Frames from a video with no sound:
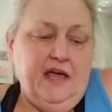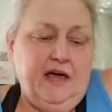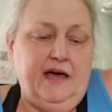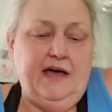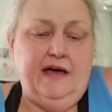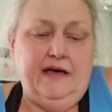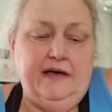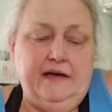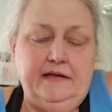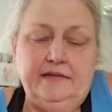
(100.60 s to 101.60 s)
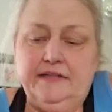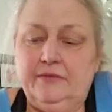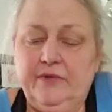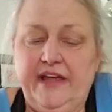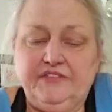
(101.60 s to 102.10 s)

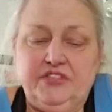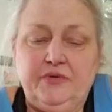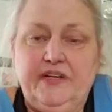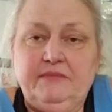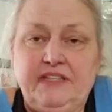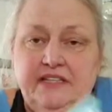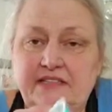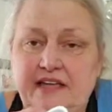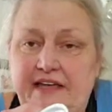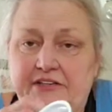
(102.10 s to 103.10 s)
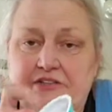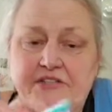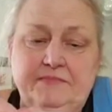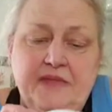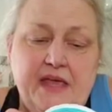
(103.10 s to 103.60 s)
Then we have 2 empty
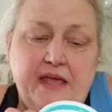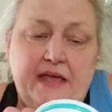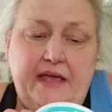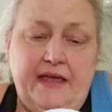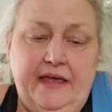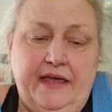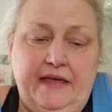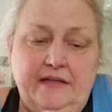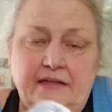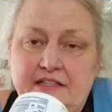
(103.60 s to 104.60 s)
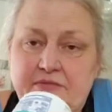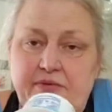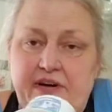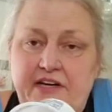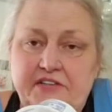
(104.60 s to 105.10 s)
containers. And this
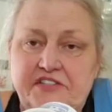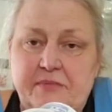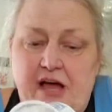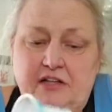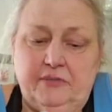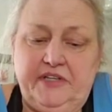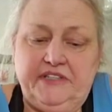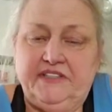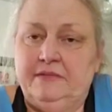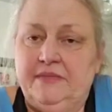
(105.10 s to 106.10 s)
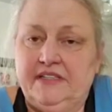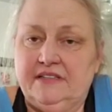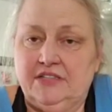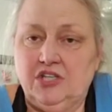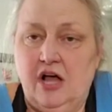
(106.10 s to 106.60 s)
one right here, the smaller one, is to mix
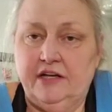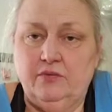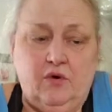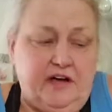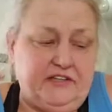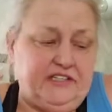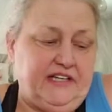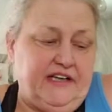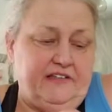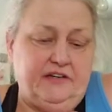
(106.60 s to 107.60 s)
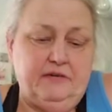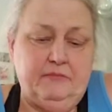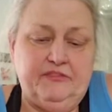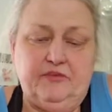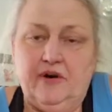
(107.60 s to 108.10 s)
the chalk and water together
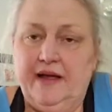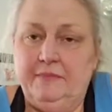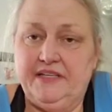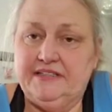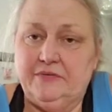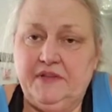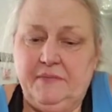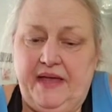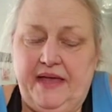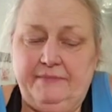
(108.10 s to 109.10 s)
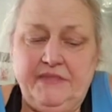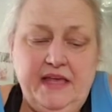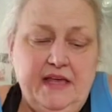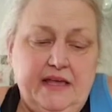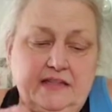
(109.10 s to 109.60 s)
before I mix it with a paint.
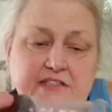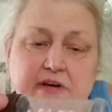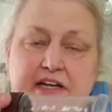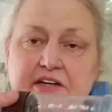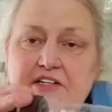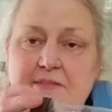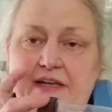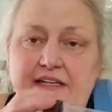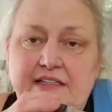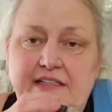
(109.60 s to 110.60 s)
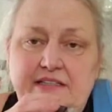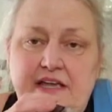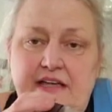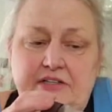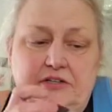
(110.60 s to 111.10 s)
And this right here is my end
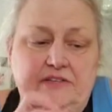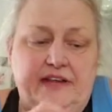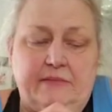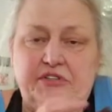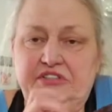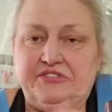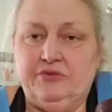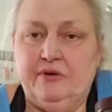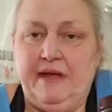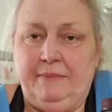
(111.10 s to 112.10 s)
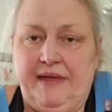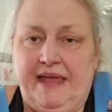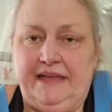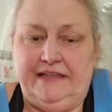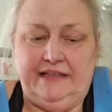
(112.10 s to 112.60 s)
container that I'm going to store my
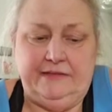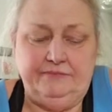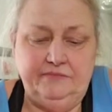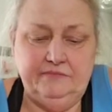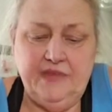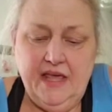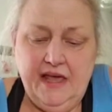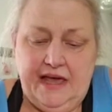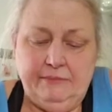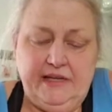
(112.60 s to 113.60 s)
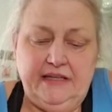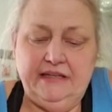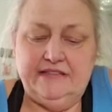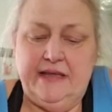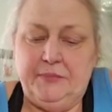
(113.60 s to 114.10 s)
paint in. I'm making
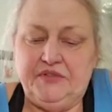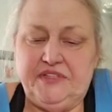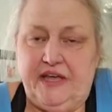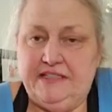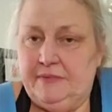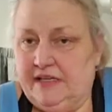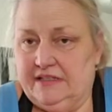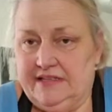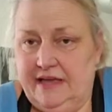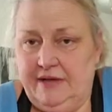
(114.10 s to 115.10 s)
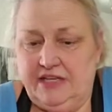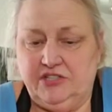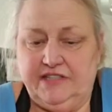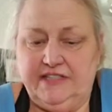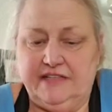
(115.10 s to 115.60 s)
a sample size because I'm
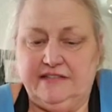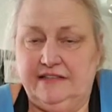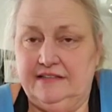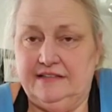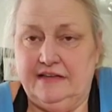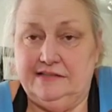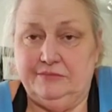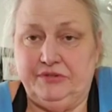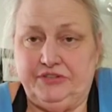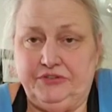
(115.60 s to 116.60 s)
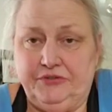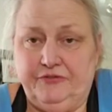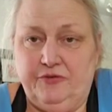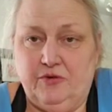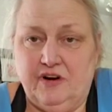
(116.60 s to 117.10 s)
actually testing this color blue
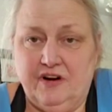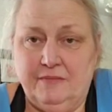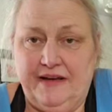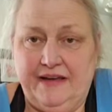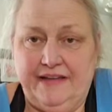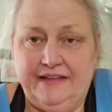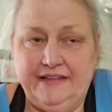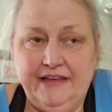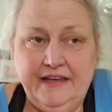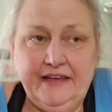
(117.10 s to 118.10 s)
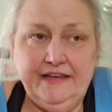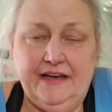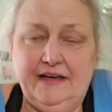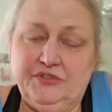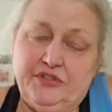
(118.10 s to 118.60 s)
for
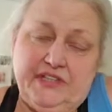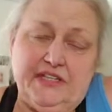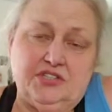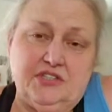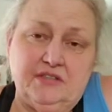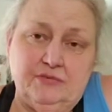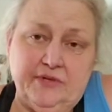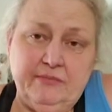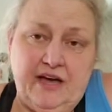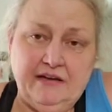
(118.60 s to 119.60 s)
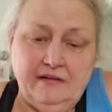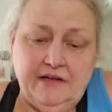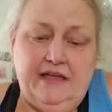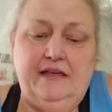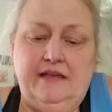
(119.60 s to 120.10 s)
I'm doing a kitchen remodel.
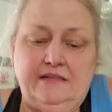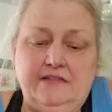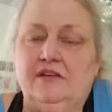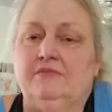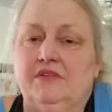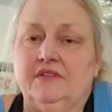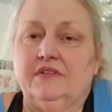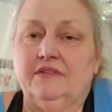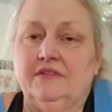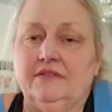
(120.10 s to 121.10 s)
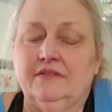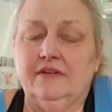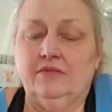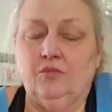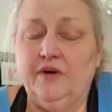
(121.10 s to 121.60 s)
And so I'm
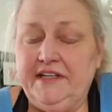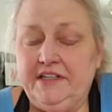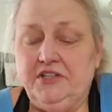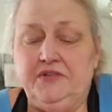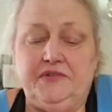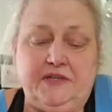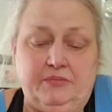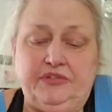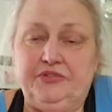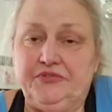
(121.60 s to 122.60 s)
wanting to use a blue